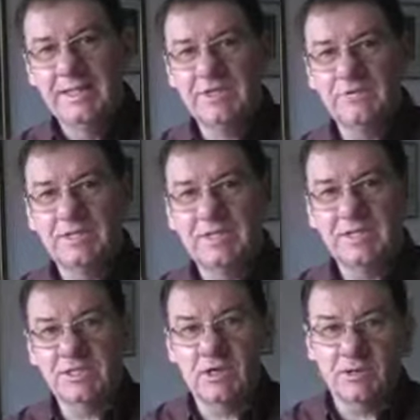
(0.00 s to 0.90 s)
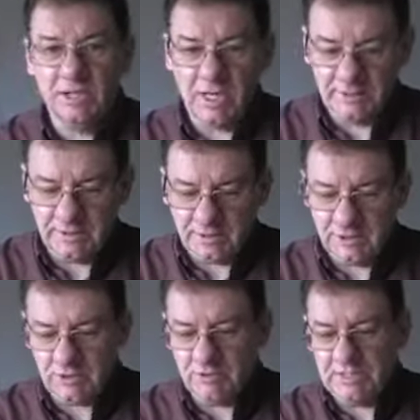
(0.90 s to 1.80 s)
is that it's not like a
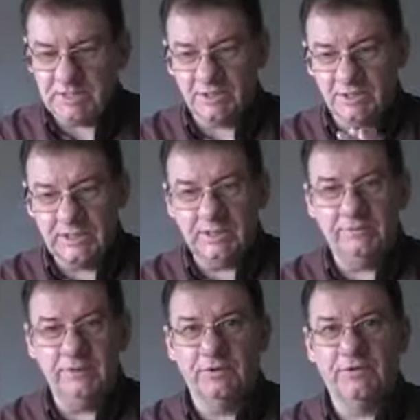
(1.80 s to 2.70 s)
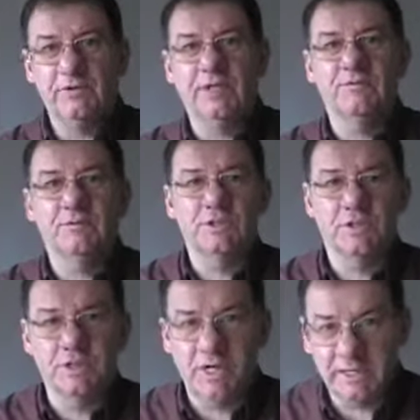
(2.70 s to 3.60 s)
duster. It hasn't got any fluff on it that you're
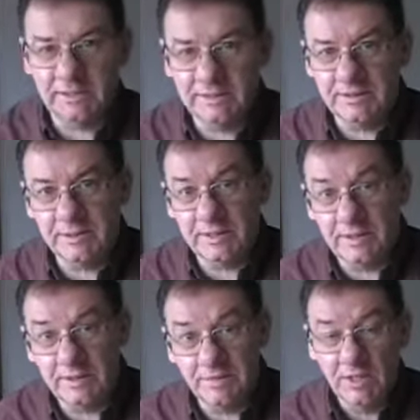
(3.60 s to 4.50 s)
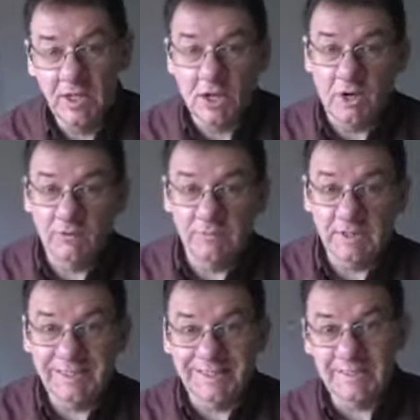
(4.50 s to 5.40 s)
likely to leave on
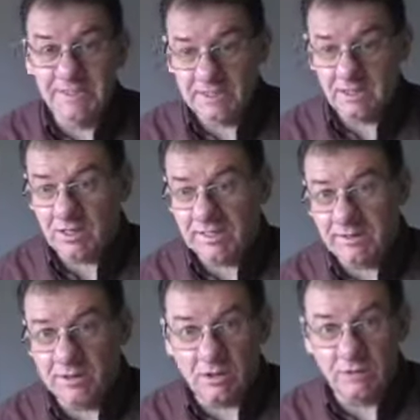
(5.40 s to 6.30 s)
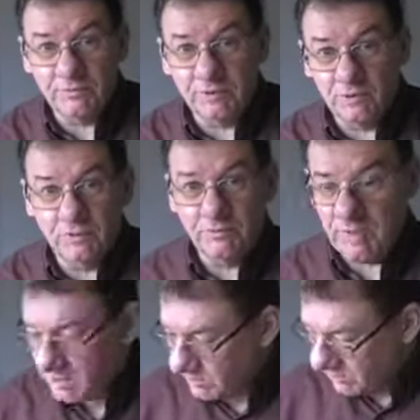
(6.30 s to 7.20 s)
the inside of your
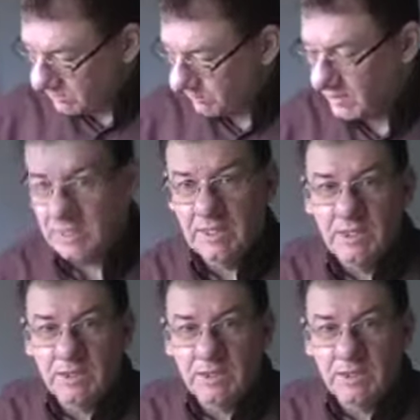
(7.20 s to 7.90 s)
valve.